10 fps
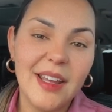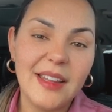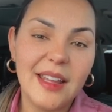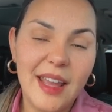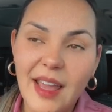
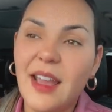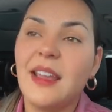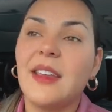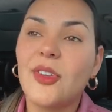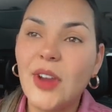The hair
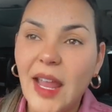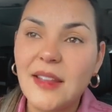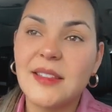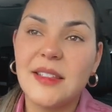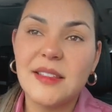
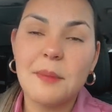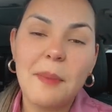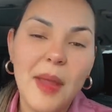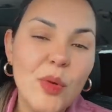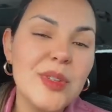creates this
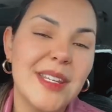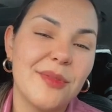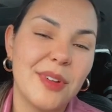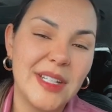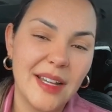melting